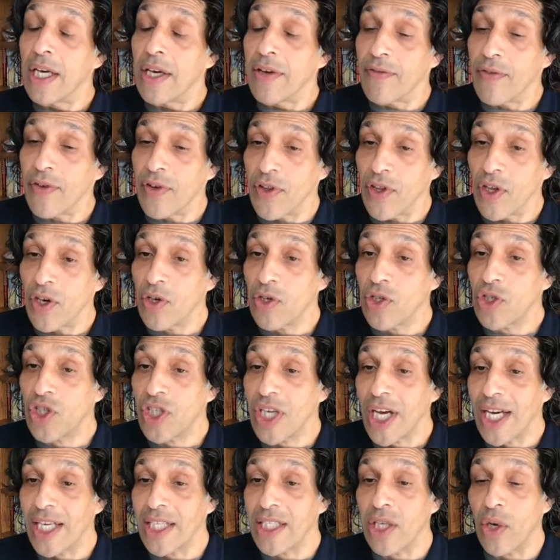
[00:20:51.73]
for those
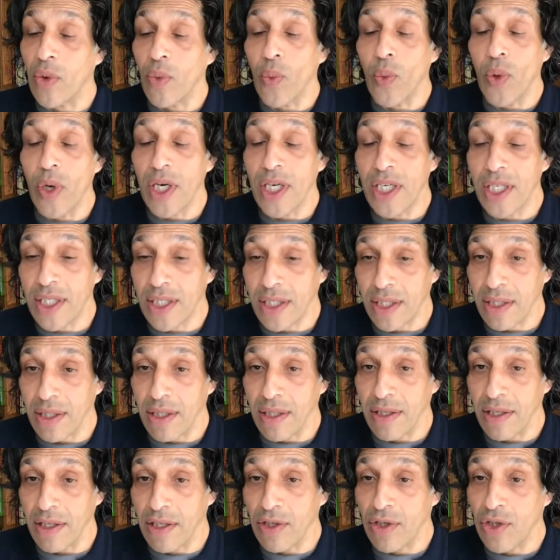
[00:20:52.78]
shares that weren't
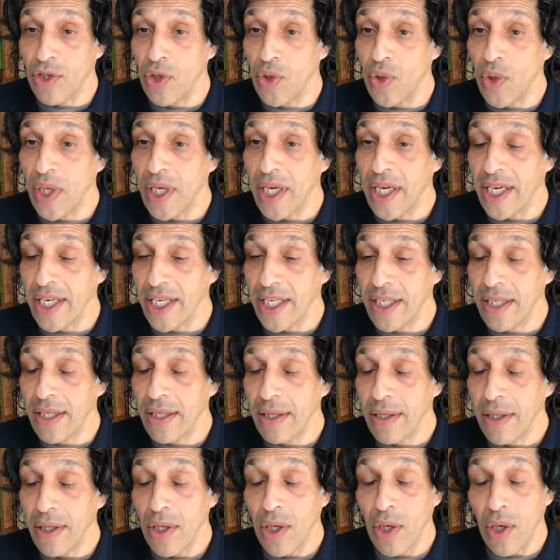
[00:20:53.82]
truly earned,
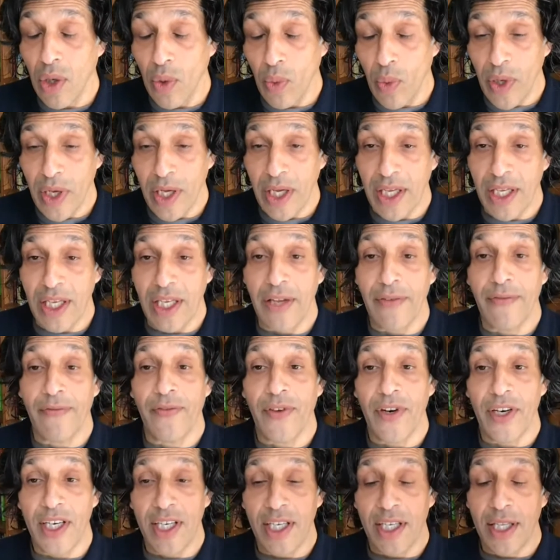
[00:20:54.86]
we
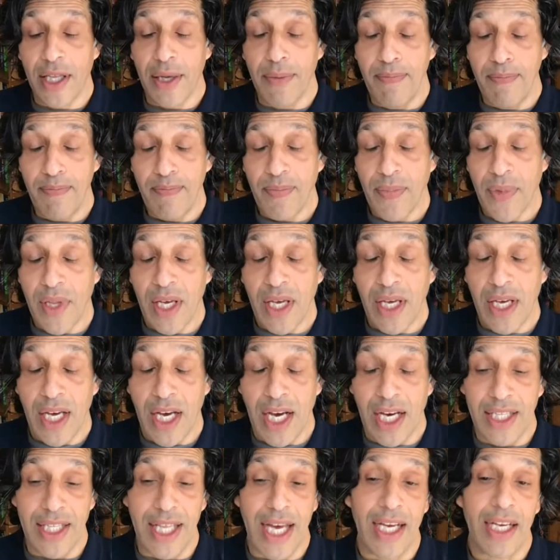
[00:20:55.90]
deferred them
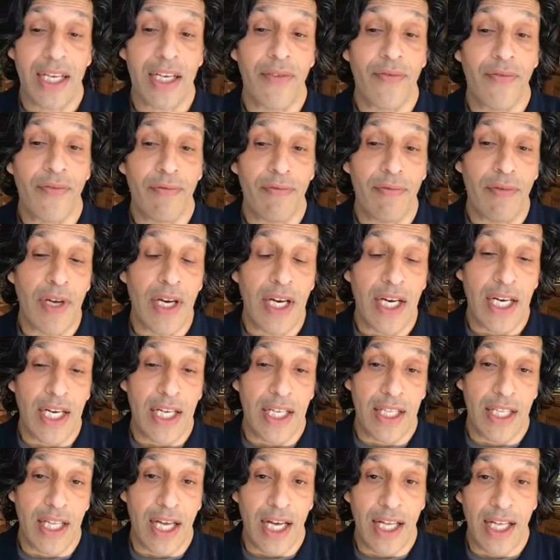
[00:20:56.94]
and
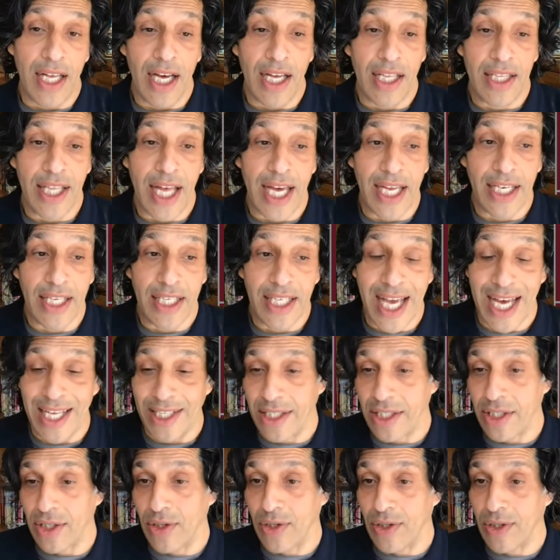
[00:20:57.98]
then
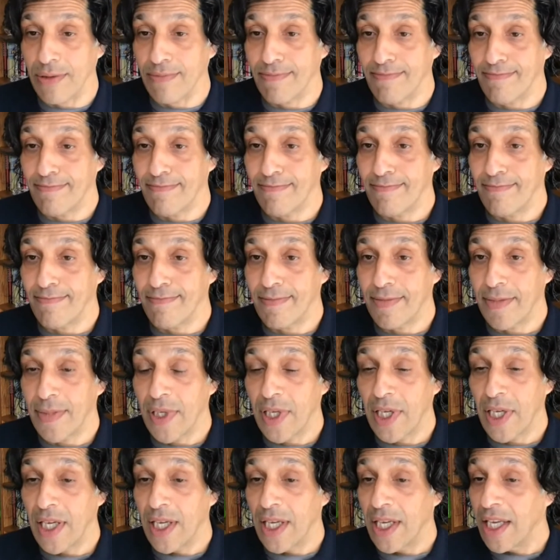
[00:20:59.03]
cancelled.
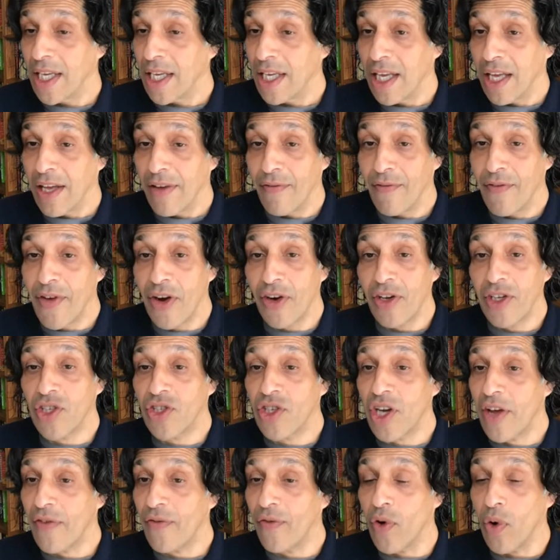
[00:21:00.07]
Very
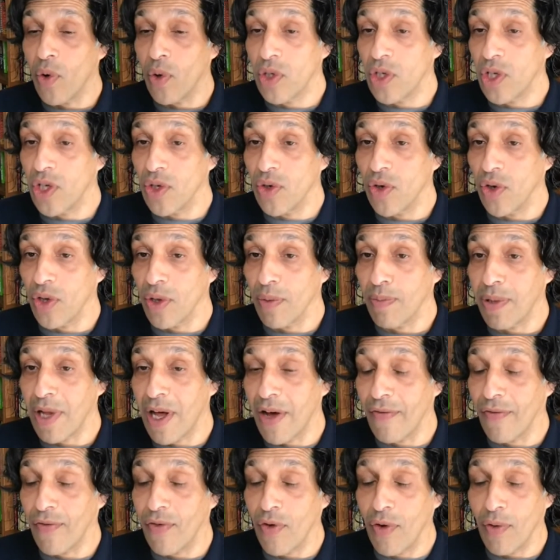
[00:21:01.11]
straightforward to do on the
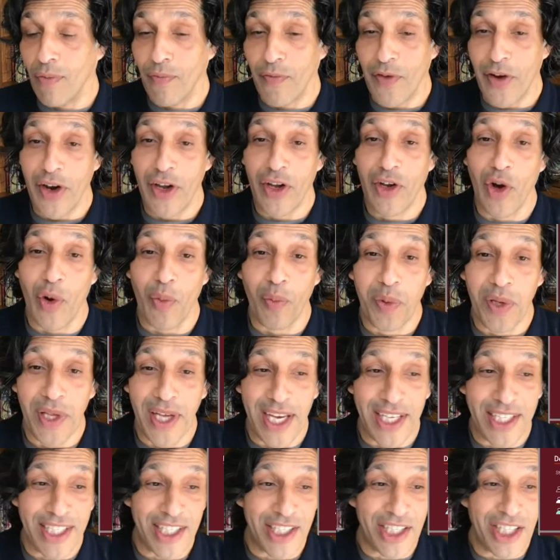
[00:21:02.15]
platform, very
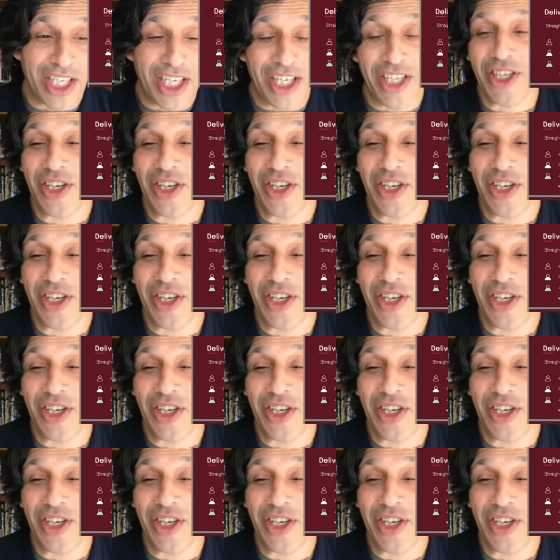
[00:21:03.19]
complicated to